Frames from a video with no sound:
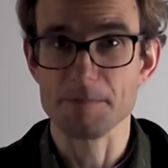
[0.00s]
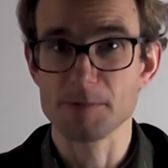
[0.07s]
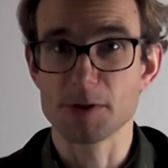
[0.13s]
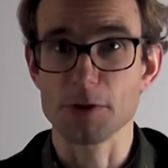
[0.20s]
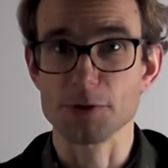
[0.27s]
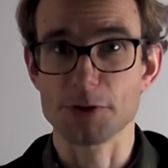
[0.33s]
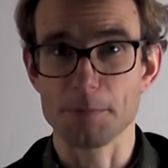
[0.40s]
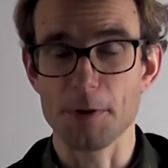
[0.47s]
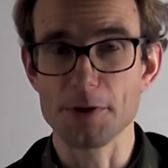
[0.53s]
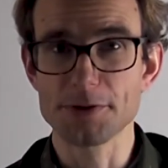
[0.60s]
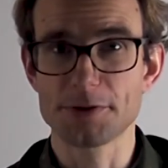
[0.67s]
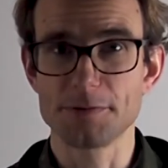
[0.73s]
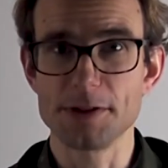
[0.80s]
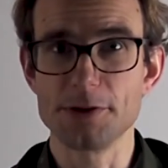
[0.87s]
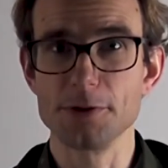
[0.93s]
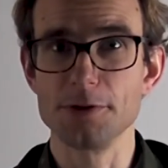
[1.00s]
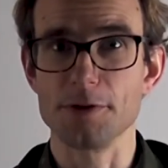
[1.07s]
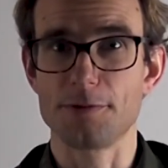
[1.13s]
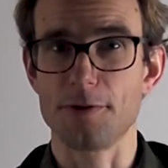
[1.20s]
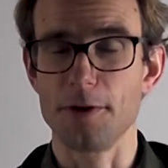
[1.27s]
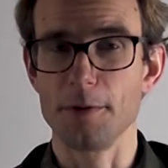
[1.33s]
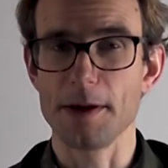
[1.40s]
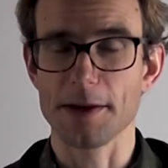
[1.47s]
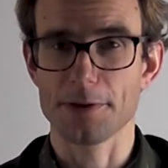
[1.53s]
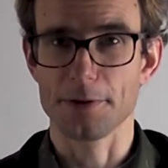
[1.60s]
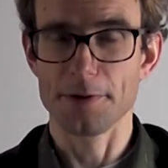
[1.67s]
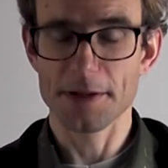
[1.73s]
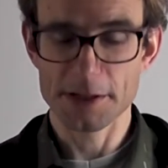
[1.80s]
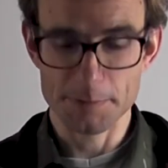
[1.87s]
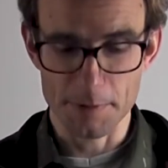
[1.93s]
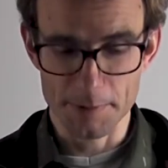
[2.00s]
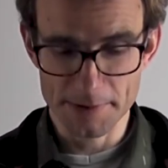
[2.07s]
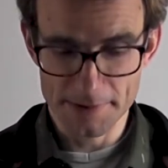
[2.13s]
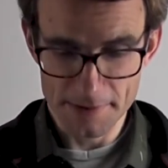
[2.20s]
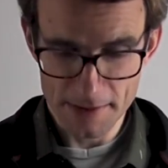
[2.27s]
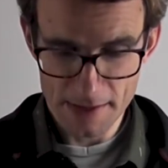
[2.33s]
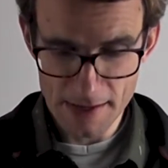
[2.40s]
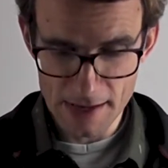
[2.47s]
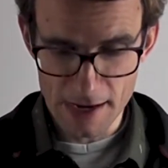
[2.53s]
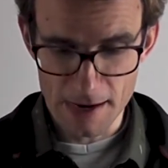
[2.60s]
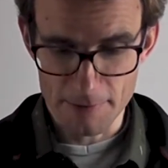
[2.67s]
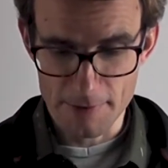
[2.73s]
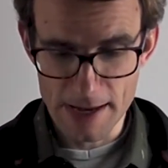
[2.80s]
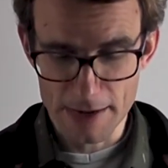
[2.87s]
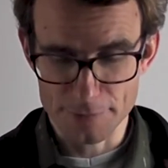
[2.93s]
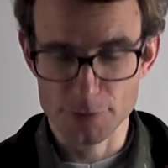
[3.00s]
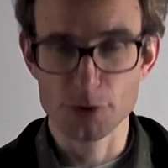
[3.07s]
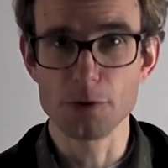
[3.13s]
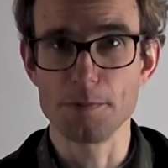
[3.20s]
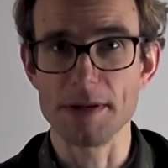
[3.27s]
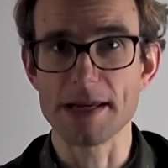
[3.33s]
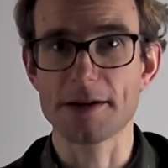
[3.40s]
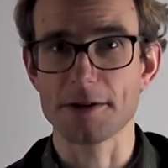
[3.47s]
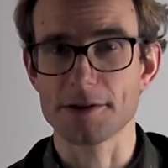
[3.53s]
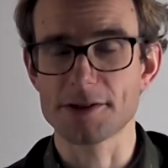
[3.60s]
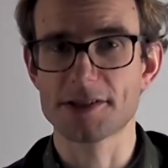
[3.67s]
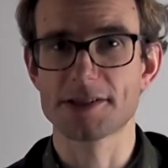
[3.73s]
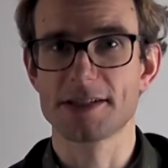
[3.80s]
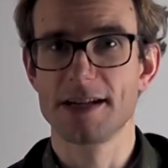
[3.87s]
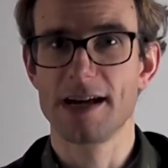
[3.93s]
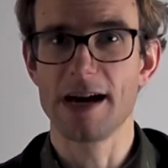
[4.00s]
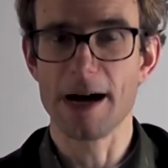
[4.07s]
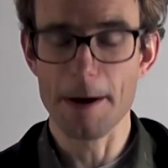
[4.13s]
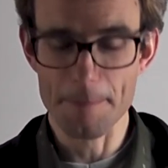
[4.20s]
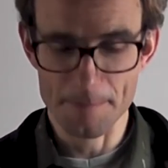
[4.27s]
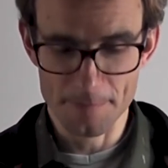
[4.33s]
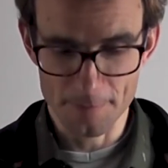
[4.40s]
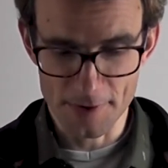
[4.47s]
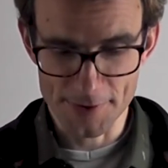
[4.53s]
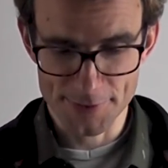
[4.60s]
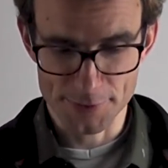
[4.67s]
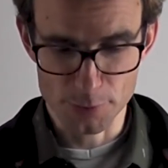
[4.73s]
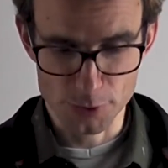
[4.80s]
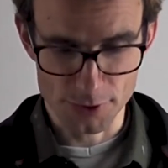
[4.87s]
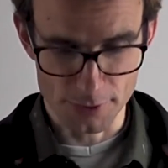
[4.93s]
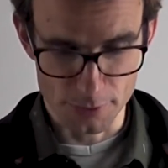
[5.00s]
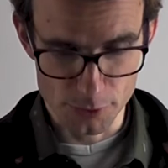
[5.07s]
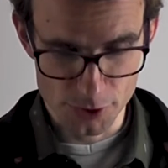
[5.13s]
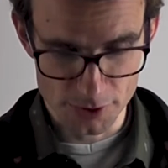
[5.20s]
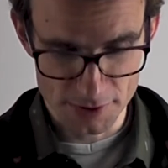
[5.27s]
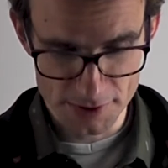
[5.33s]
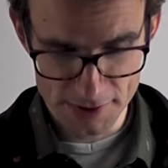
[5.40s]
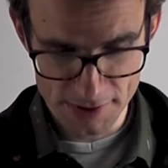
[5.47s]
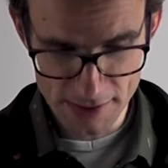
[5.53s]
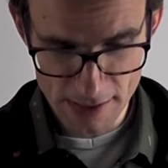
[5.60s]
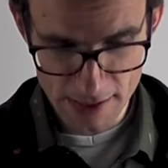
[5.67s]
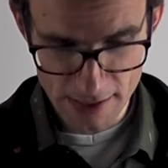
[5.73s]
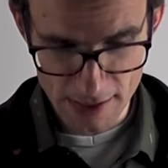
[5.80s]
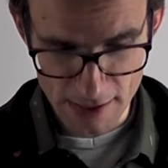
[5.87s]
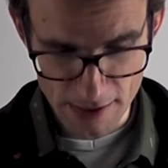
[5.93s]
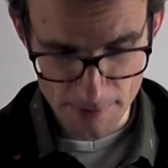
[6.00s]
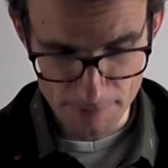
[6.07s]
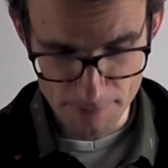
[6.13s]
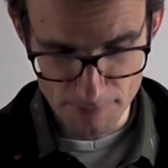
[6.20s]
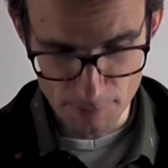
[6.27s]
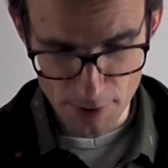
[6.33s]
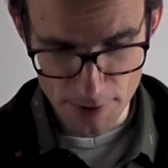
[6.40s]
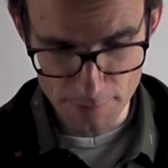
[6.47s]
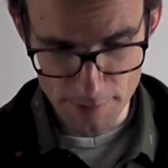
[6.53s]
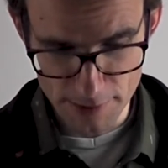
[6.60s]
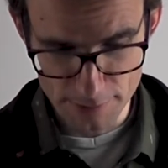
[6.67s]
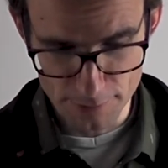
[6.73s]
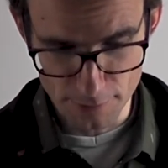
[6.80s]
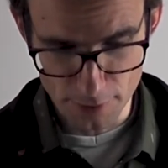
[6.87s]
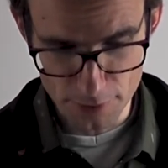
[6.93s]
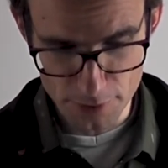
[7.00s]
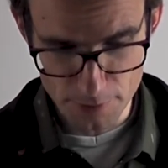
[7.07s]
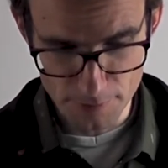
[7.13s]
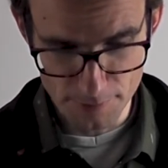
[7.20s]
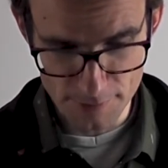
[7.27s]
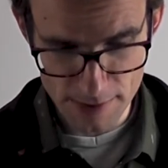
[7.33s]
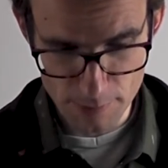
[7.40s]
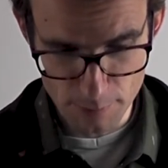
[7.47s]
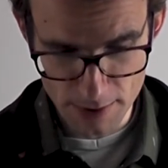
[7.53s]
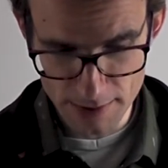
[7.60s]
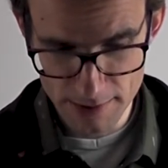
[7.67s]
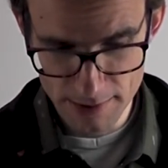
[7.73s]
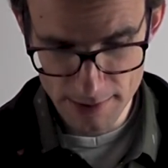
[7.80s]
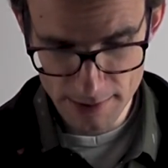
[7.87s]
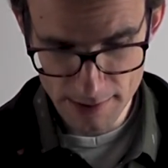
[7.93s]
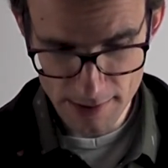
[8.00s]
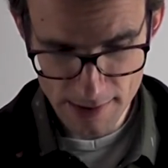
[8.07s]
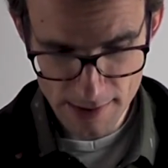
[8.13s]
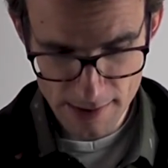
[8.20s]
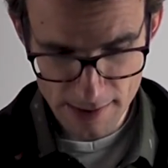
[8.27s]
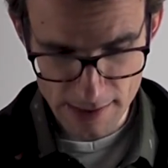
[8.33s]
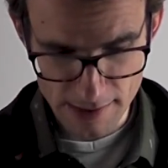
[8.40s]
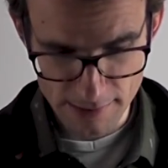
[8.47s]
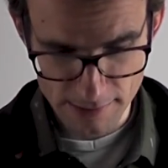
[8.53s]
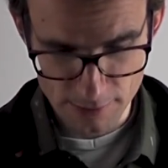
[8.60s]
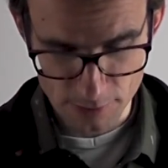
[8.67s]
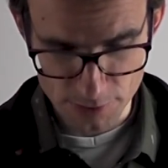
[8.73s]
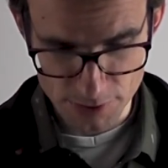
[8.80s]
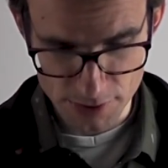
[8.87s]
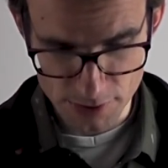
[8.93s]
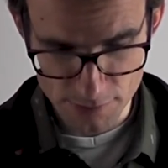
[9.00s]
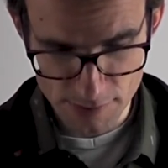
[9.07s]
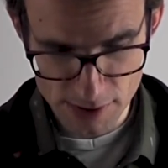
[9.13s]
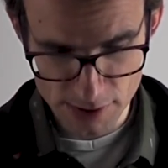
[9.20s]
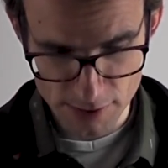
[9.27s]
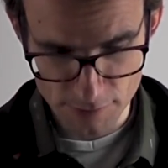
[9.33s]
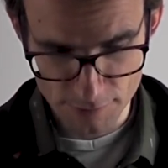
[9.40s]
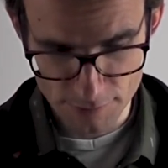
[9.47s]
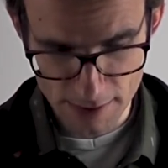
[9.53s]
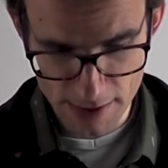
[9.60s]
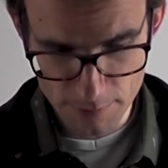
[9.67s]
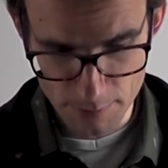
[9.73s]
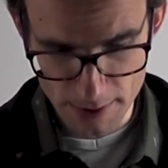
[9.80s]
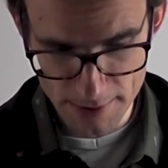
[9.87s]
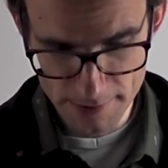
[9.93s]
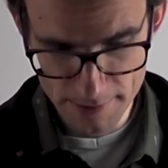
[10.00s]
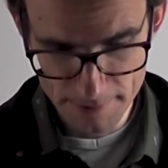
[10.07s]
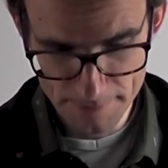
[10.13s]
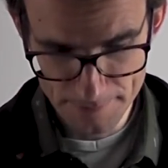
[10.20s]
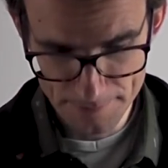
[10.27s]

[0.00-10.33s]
So suppose we do the following thought experiment. We have two beakers with two solutions, one with volume V1 and concentration phi1,